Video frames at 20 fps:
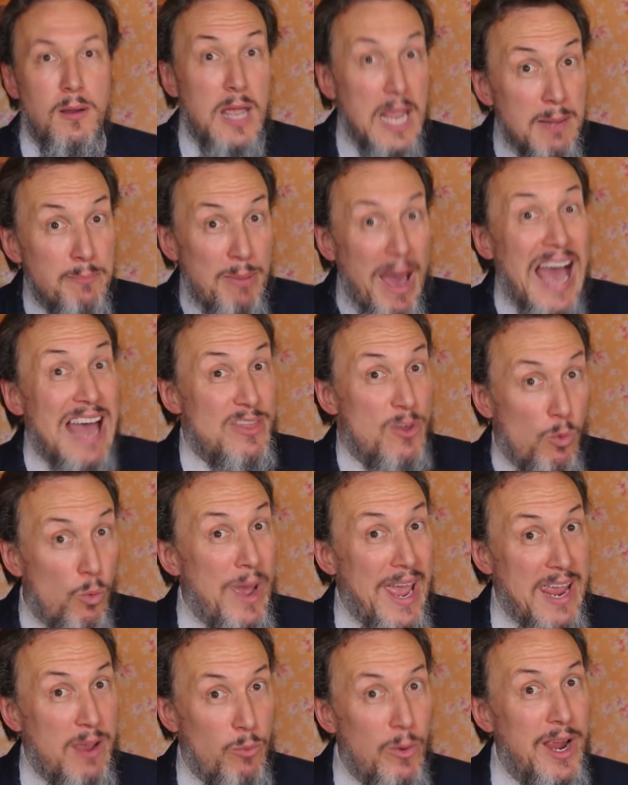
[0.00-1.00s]
And by the
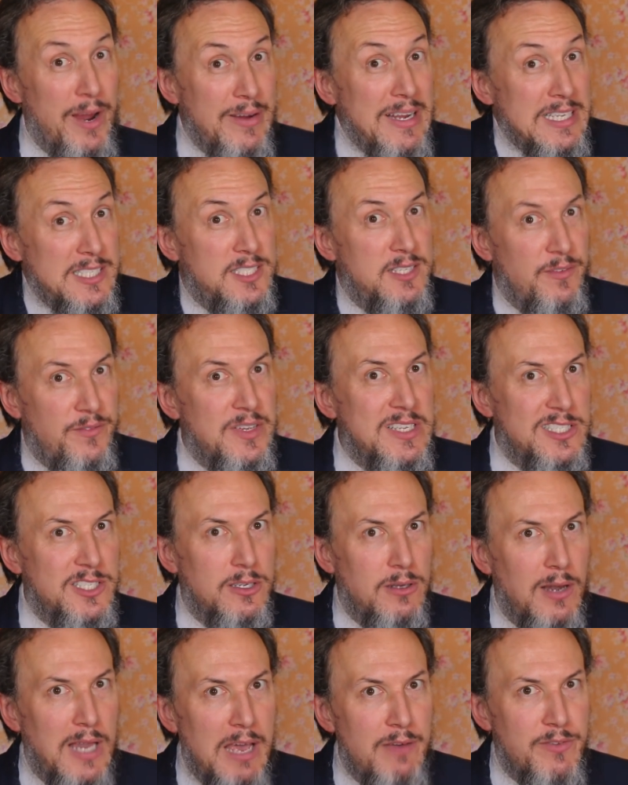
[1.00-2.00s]
way, where is the
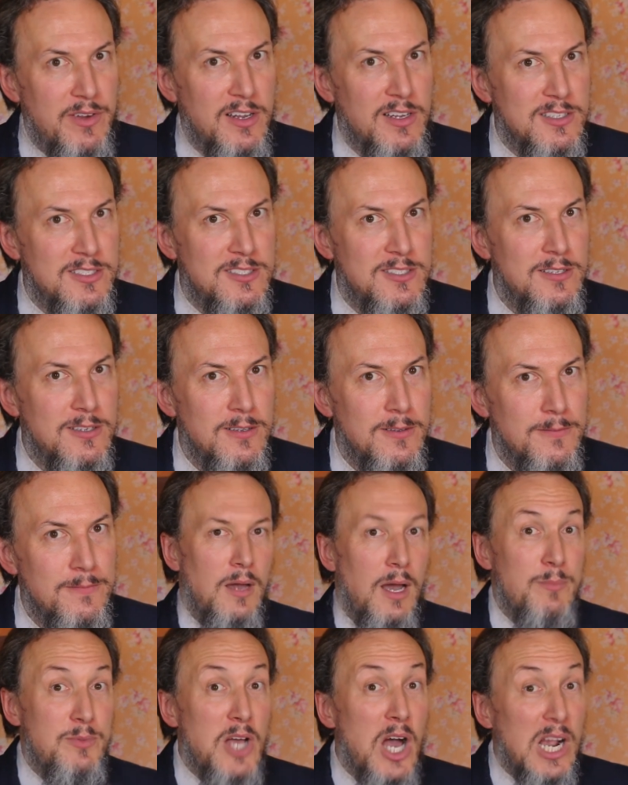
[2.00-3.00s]
physical evidence?
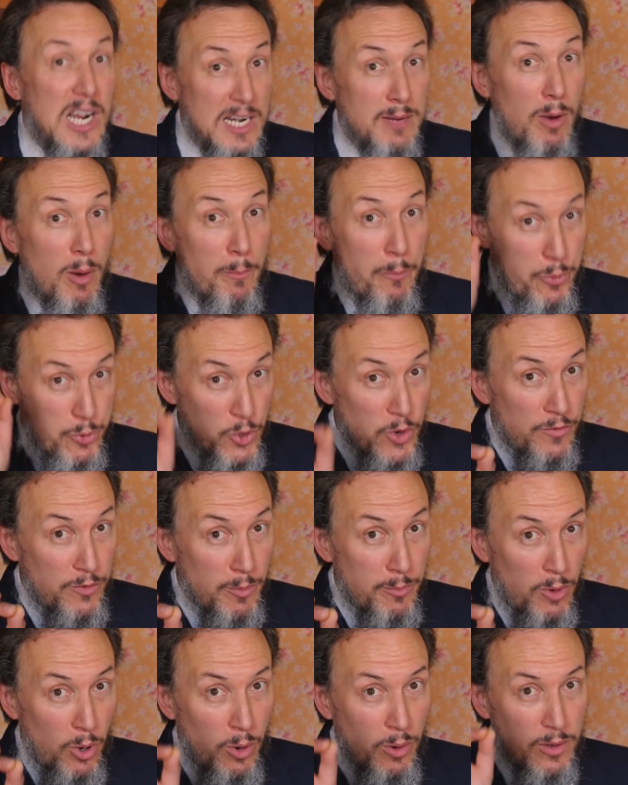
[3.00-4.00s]
I'm talking about
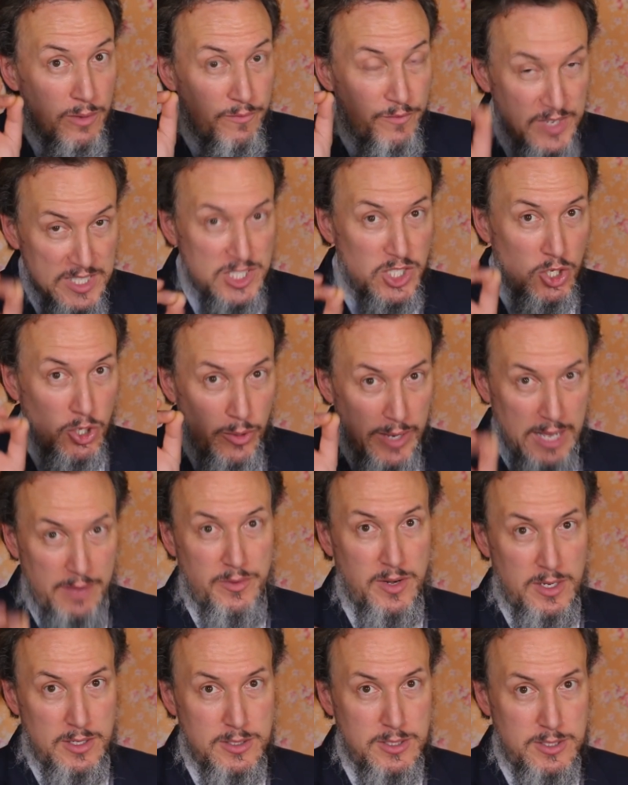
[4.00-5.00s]
provable physical
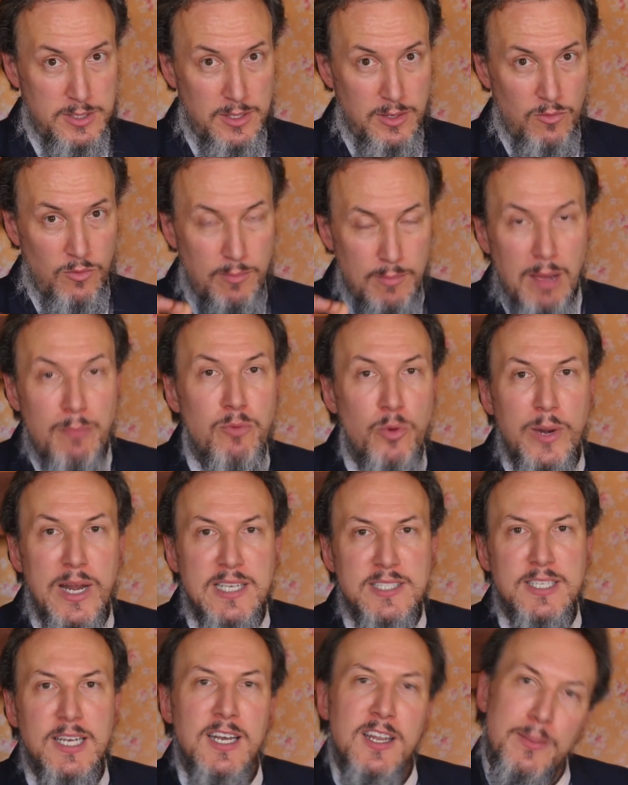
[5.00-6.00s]
evidence. Remember what
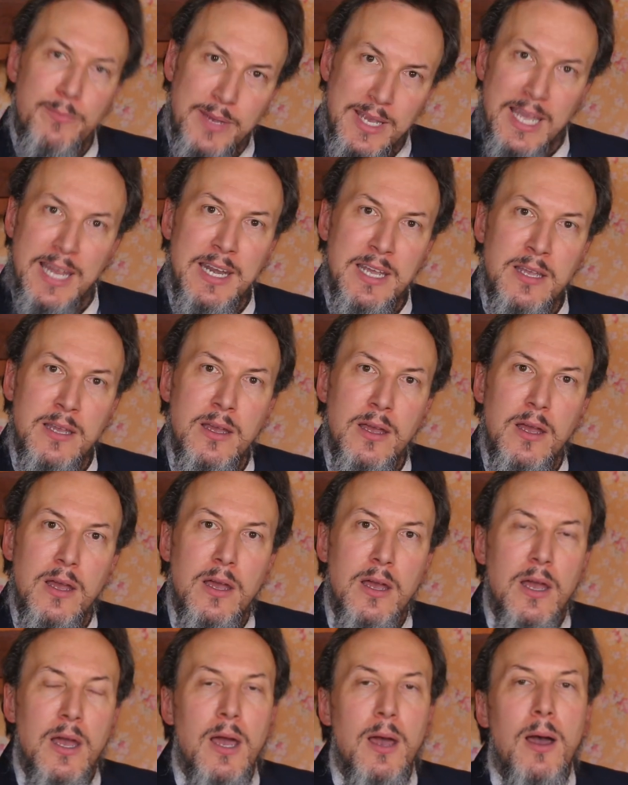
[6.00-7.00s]
I said at the beginning?
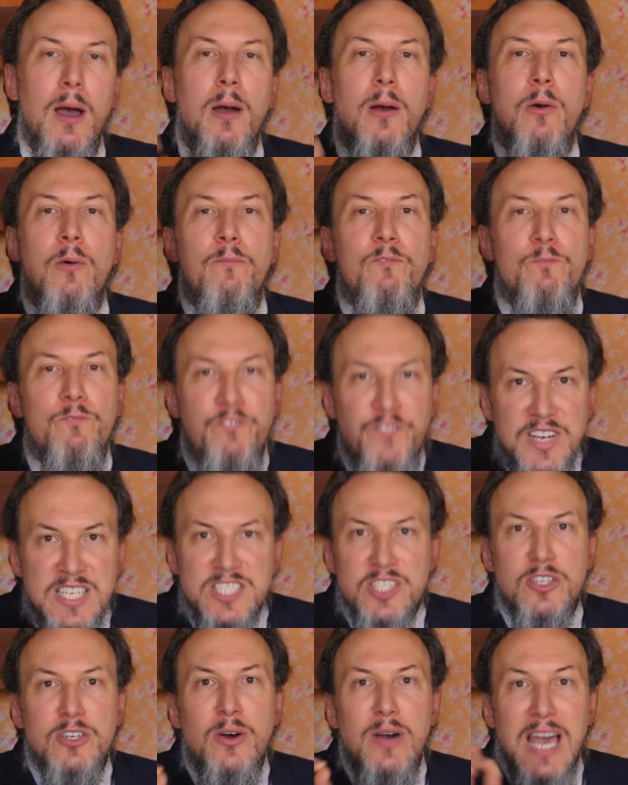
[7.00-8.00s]

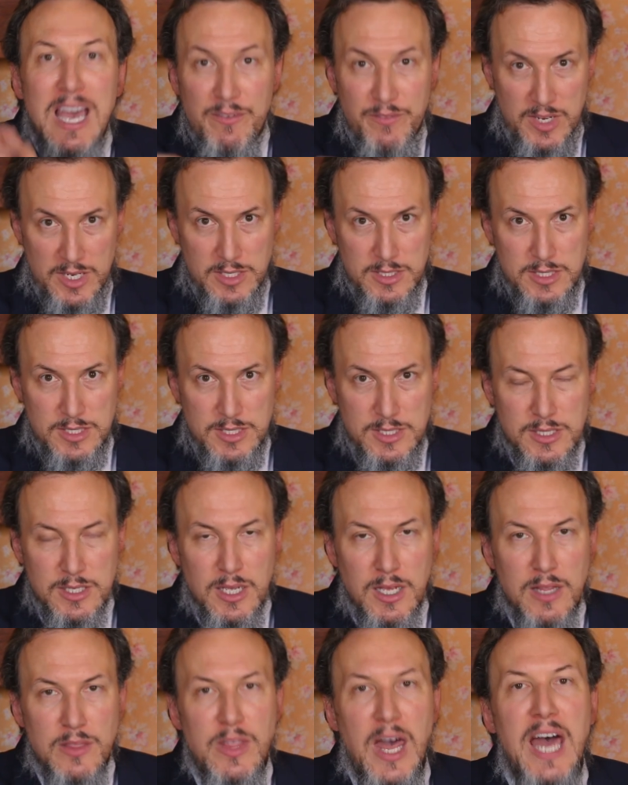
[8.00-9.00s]
Physical evidence
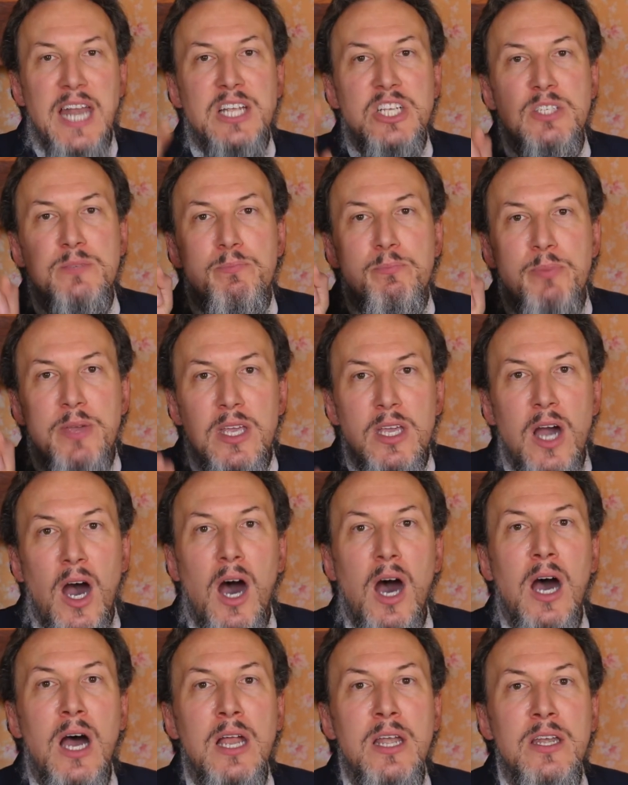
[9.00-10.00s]
that is
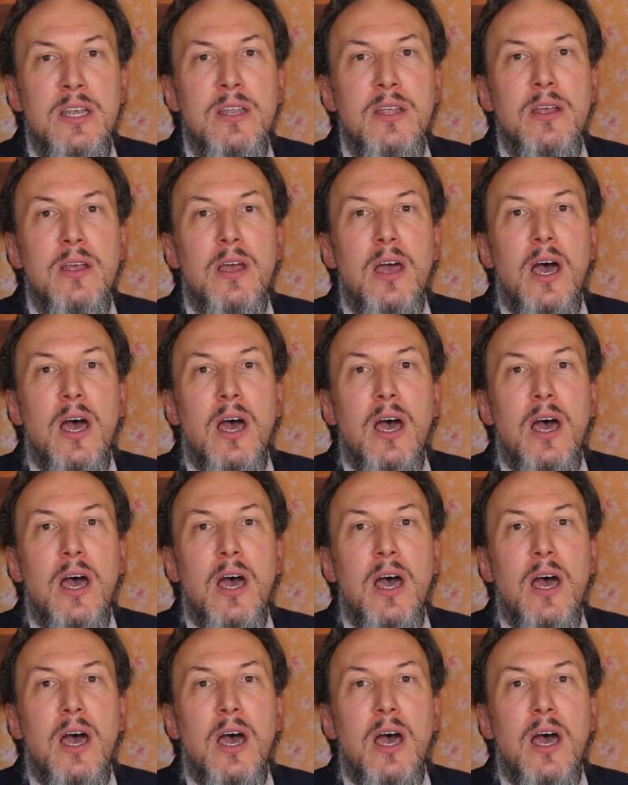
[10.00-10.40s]
beyond